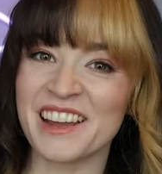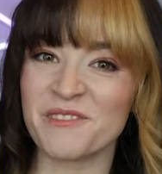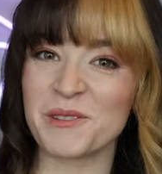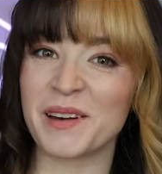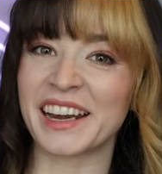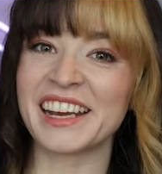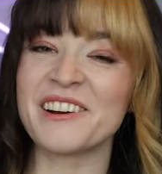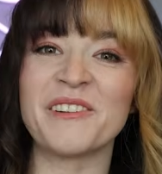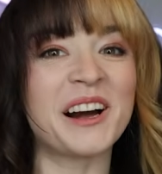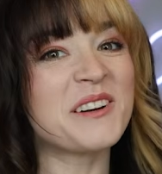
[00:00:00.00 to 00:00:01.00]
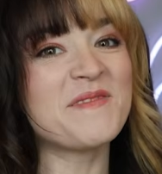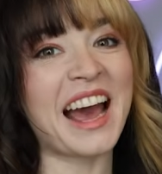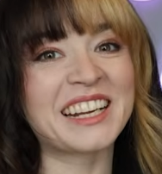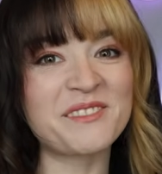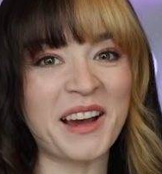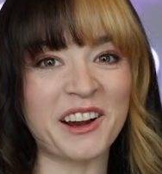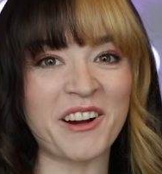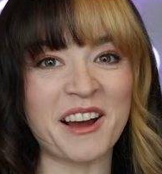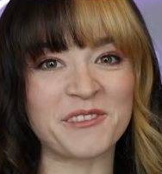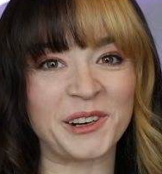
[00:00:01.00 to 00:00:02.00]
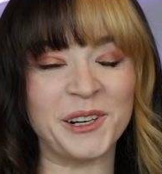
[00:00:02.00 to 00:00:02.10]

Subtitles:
Hi everybody, welcome back to my craft